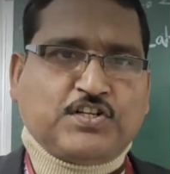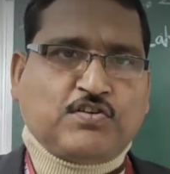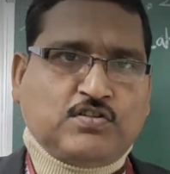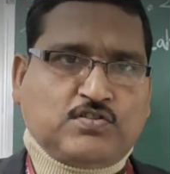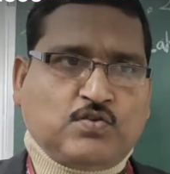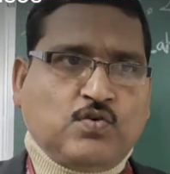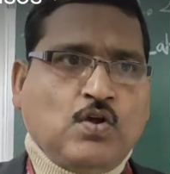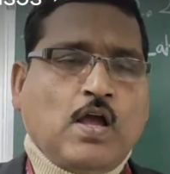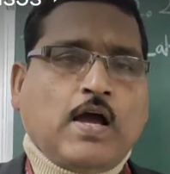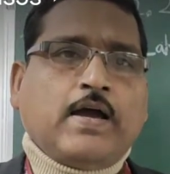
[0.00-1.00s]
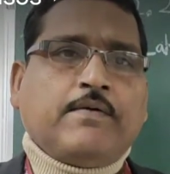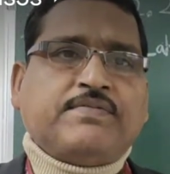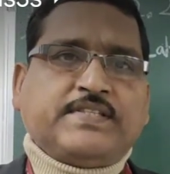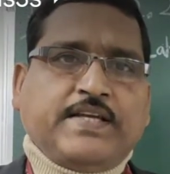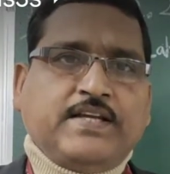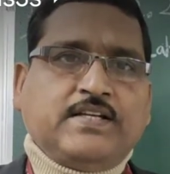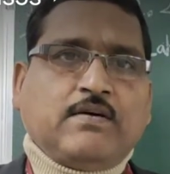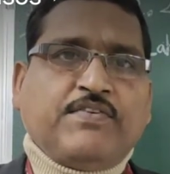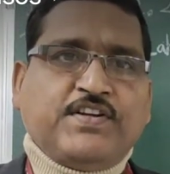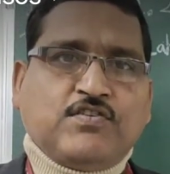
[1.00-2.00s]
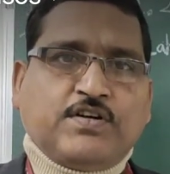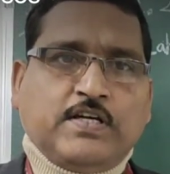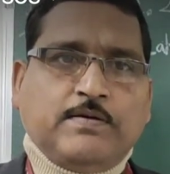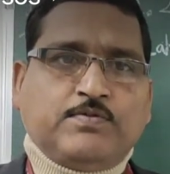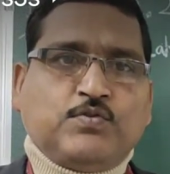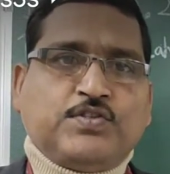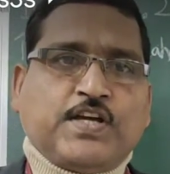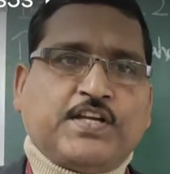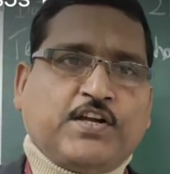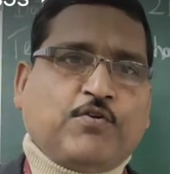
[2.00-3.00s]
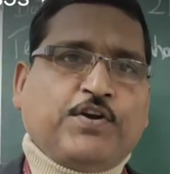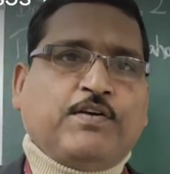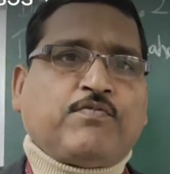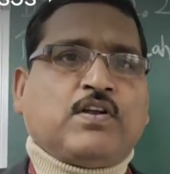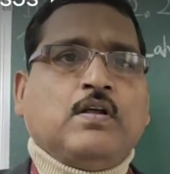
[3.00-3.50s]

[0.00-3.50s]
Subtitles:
also I have sent the video clips which I recorded for